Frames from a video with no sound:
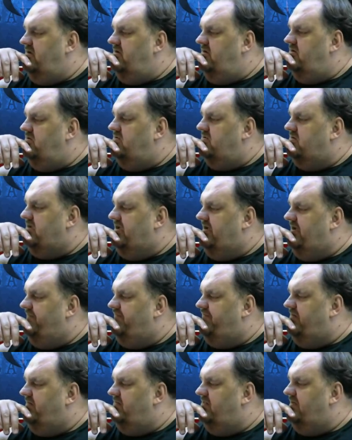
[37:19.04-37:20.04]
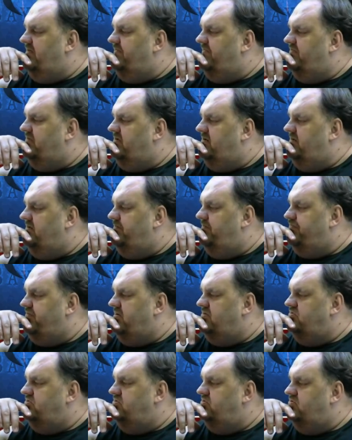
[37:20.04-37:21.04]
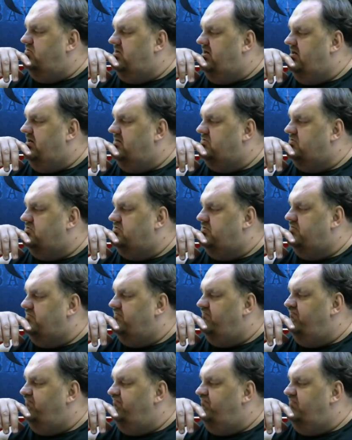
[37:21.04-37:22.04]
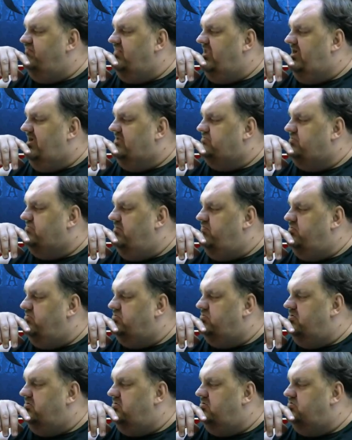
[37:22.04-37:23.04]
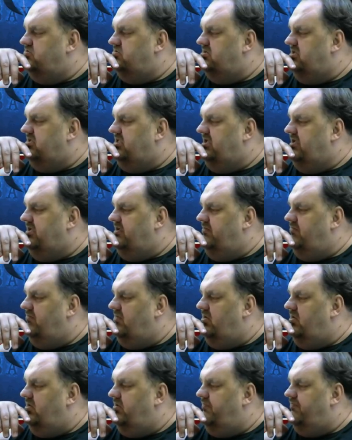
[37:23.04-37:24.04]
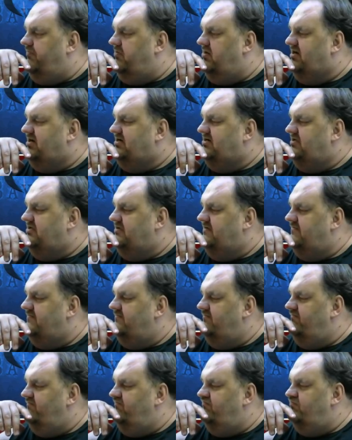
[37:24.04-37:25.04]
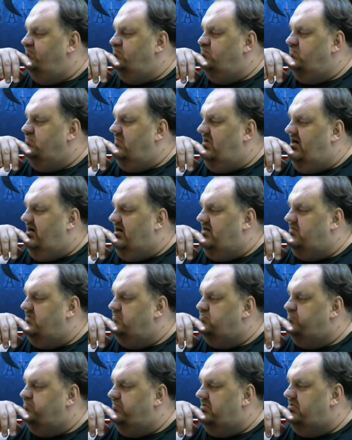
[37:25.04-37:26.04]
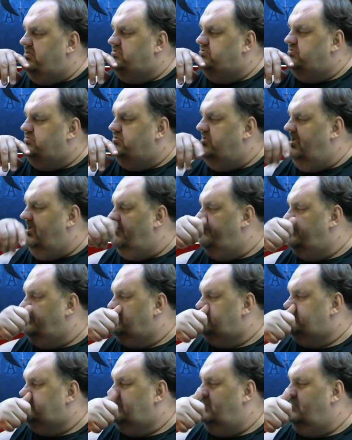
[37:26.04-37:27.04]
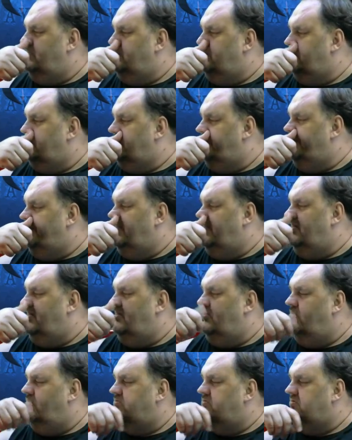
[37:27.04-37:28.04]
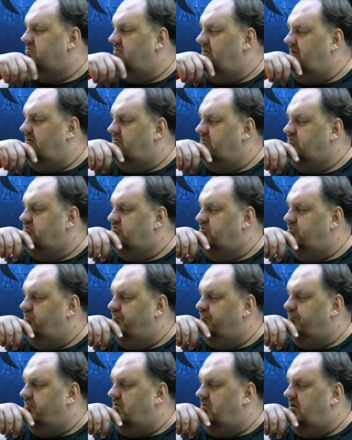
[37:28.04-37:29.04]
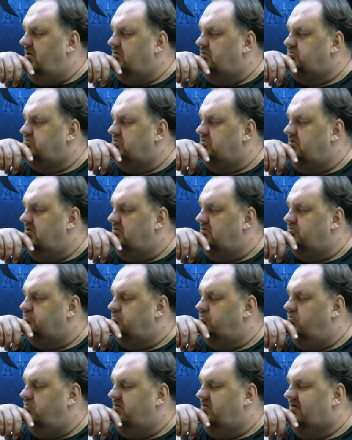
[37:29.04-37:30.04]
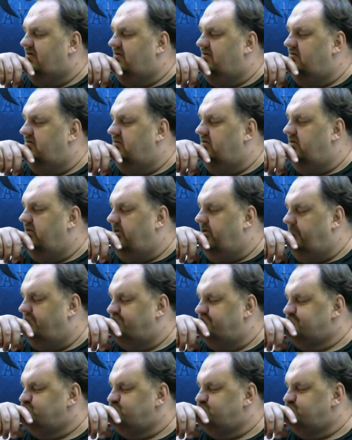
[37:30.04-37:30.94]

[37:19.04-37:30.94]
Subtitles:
Okay, if I'm leveling a brand new character as I'm returning to the game, are there any items that I should not be selling but holding on to for auction house or in game?